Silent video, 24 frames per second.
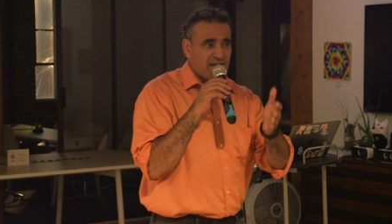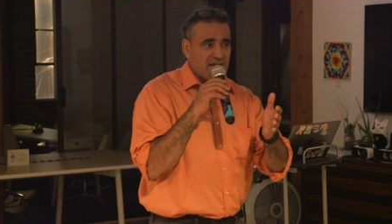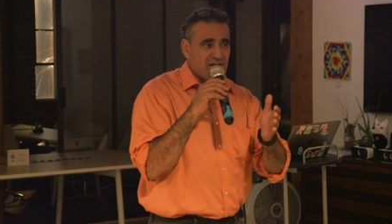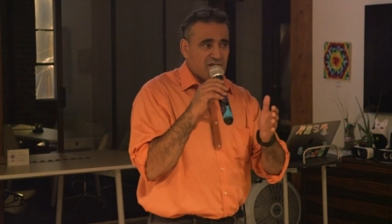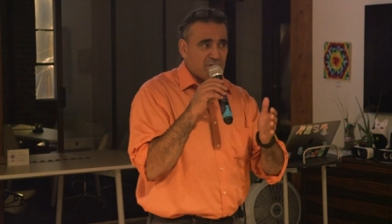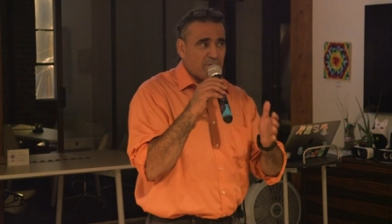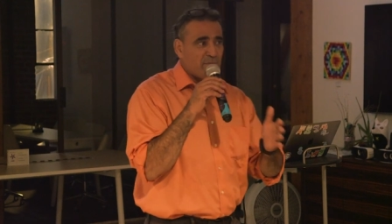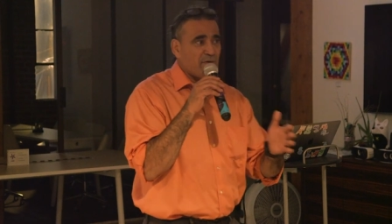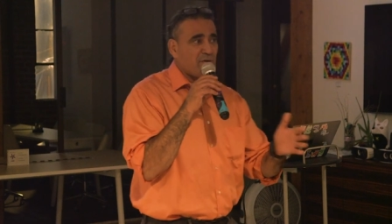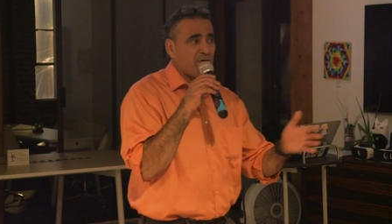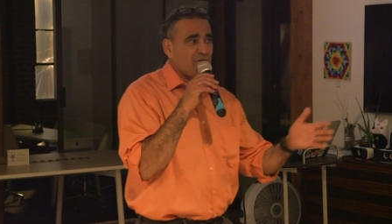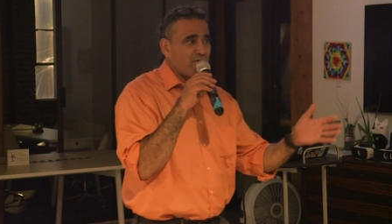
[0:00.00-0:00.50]

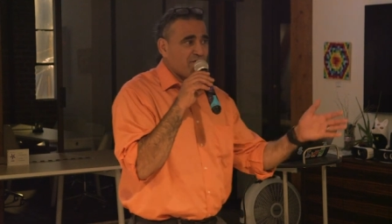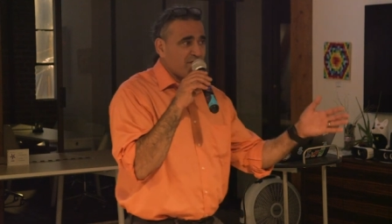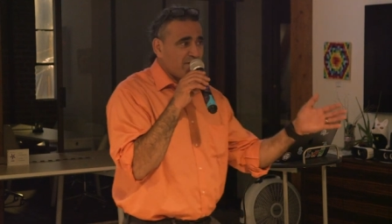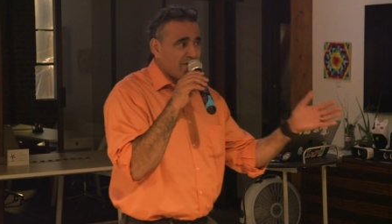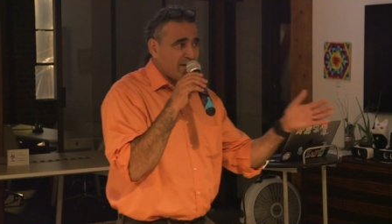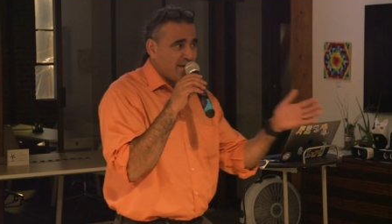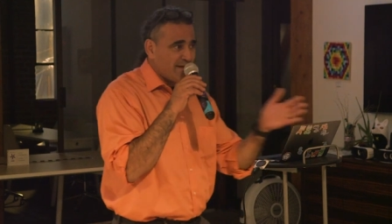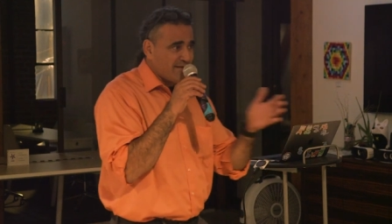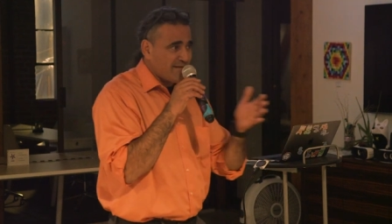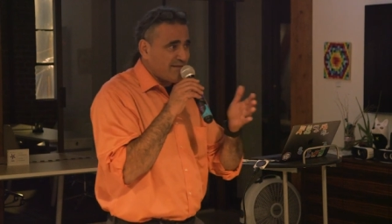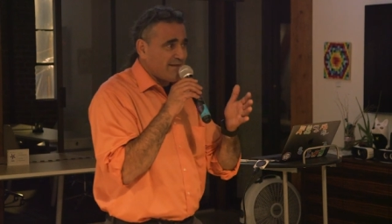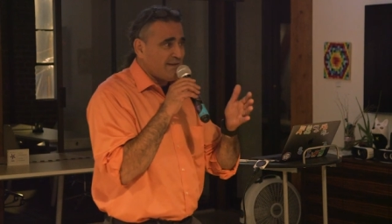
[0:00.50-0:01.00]
each
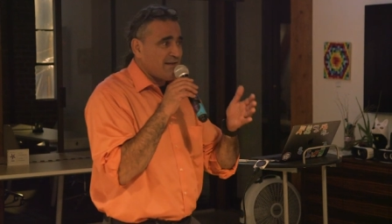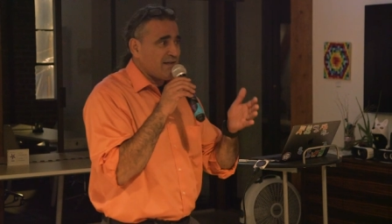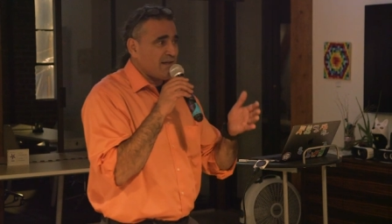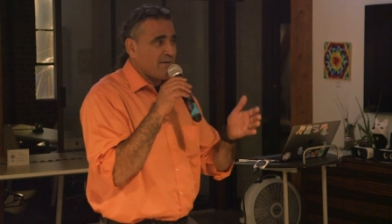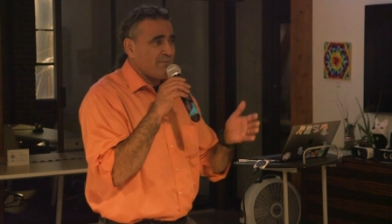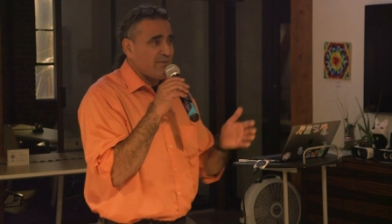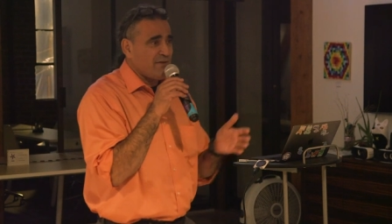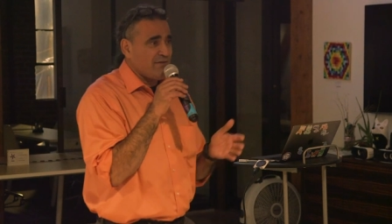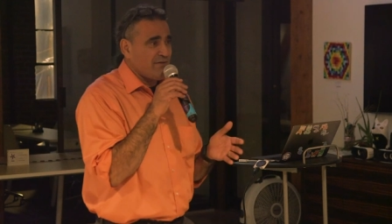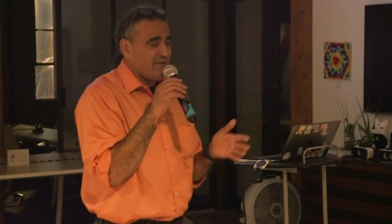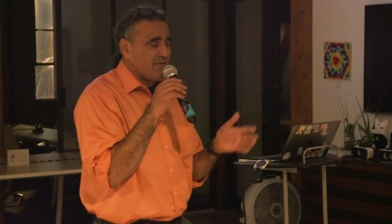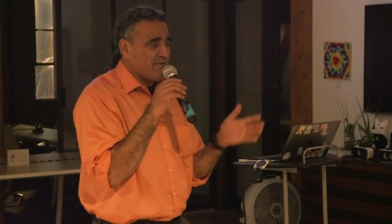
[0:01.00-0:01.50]
person as they
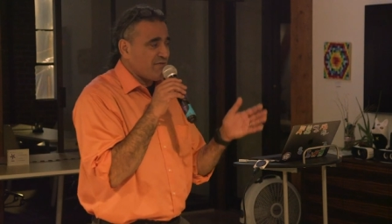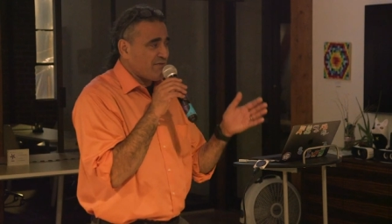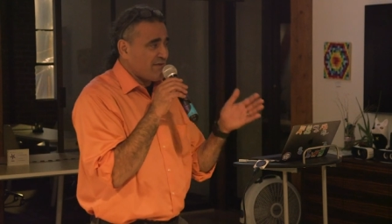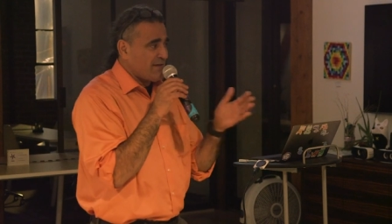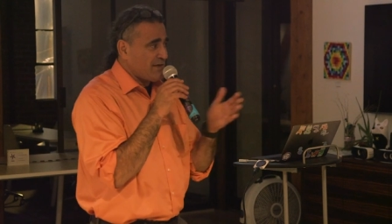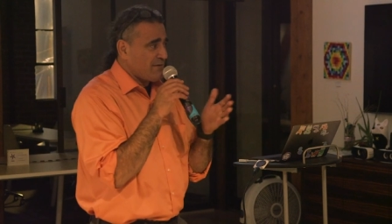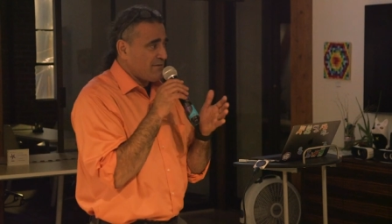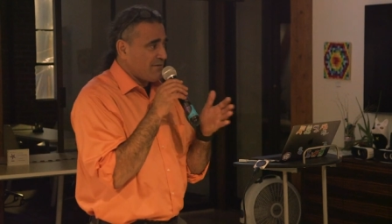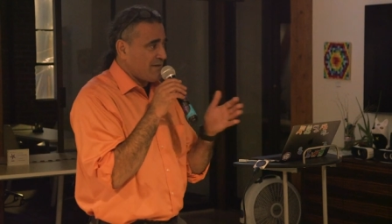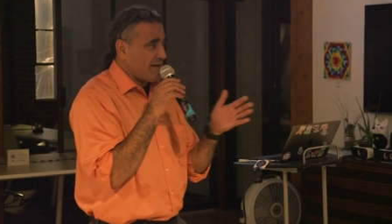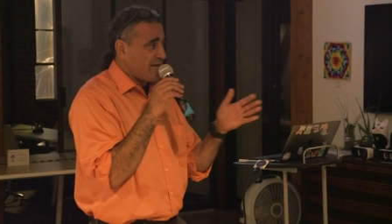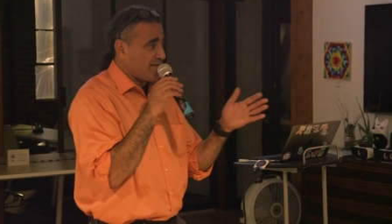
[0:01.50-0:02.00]
come into
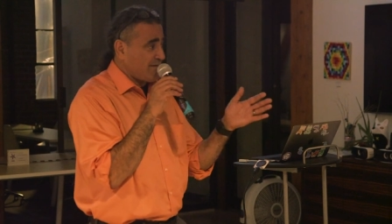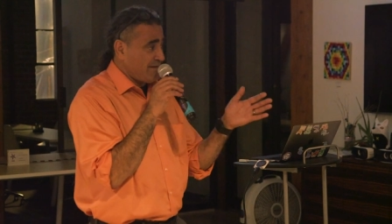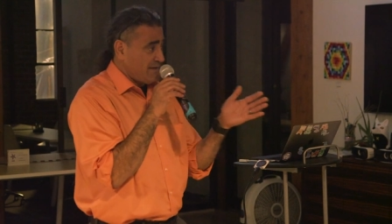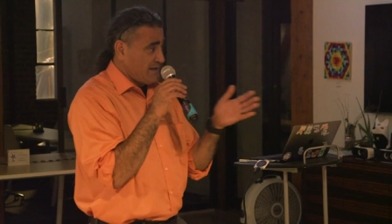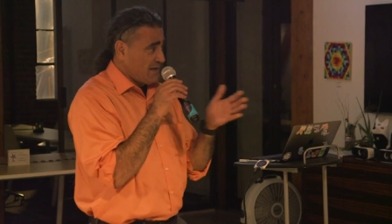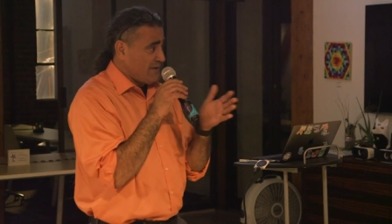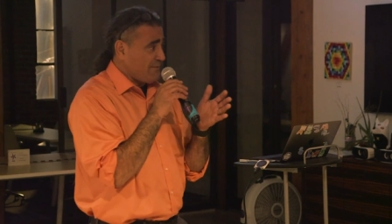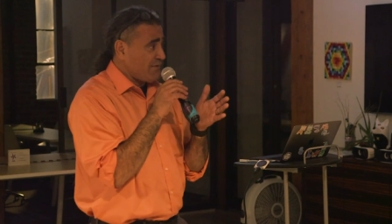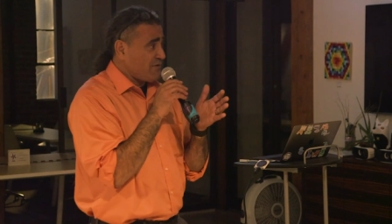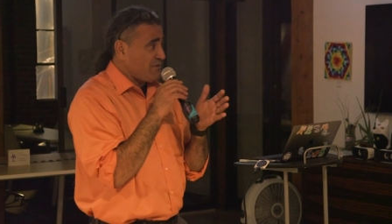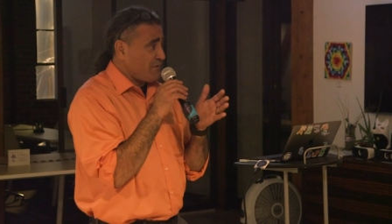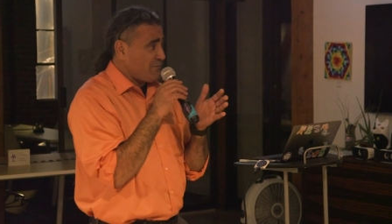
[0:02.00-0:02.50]
as they
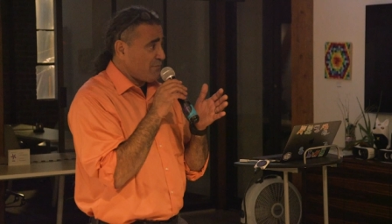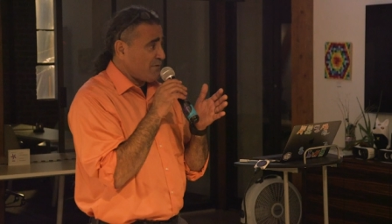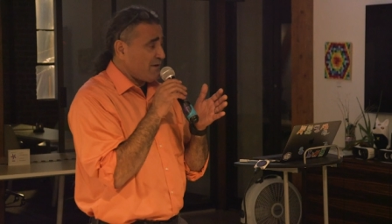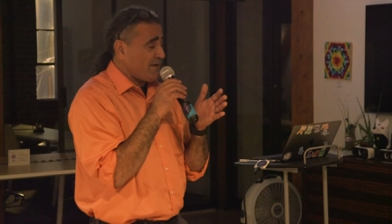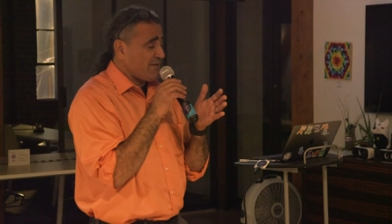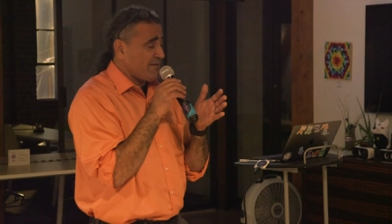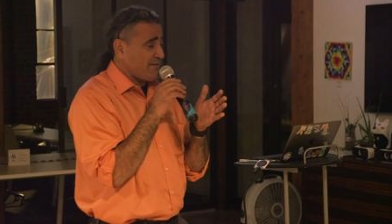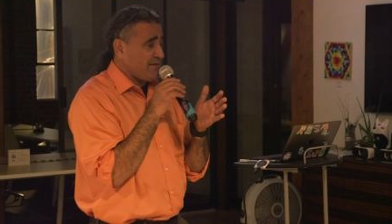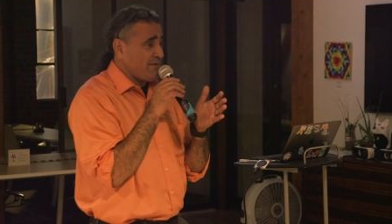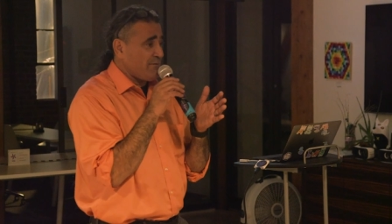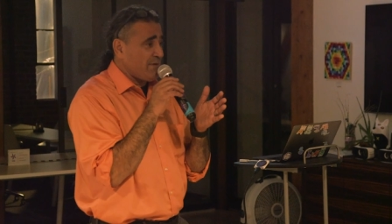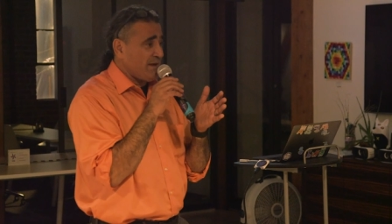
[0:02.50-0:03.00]
come into
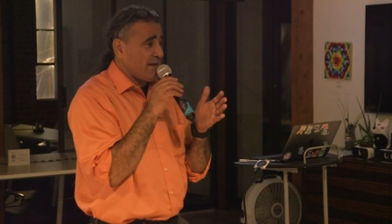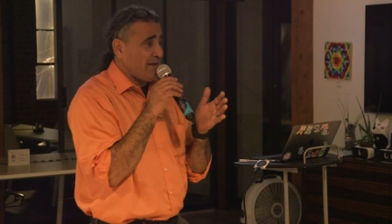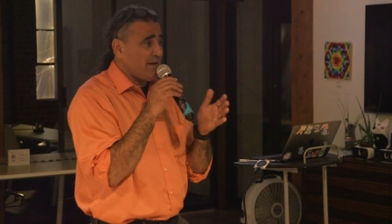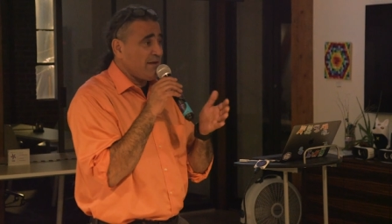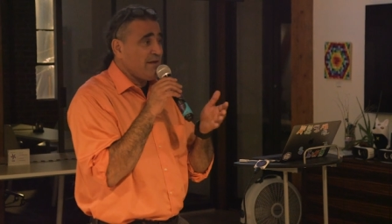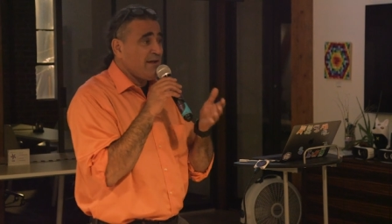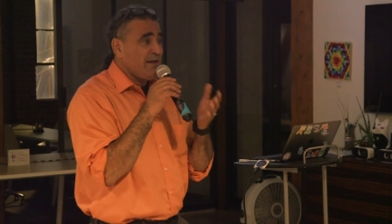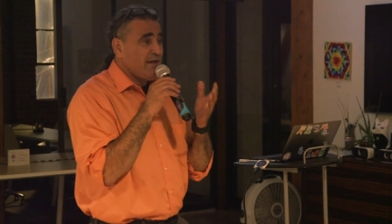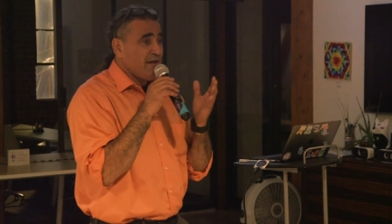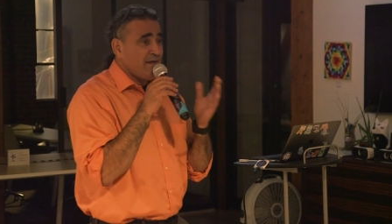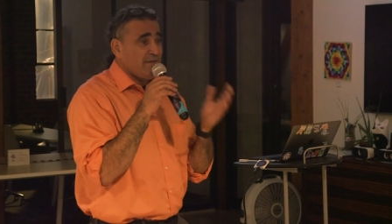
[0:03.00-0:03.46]
proximity,